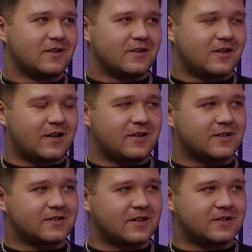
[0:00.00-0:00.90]

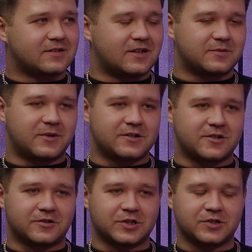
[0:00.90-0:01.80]
that's my
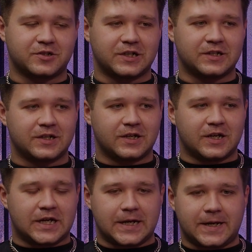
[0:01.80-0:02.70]
shoulder done,
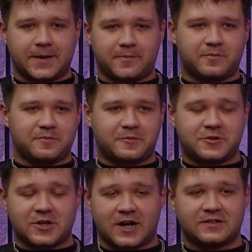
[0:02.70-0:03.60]
and
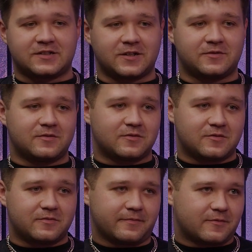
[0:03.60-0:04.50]
trying to
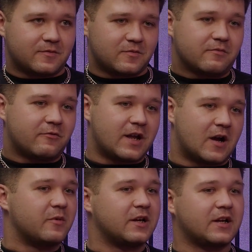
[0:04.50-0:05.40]

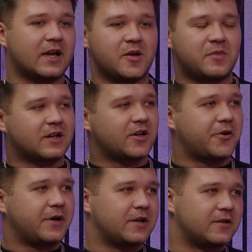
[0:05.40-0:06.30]
rehab it, get it back
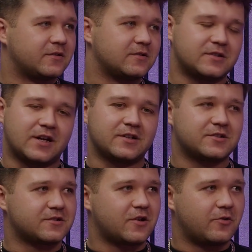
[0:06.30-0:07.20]
going, and it's
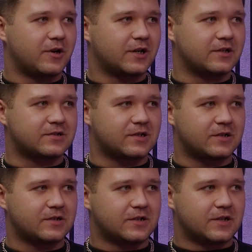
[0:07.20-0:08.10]
just not working.
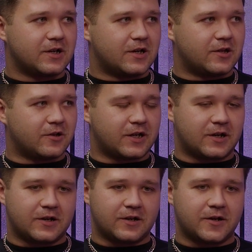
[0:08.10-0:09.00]
So looking at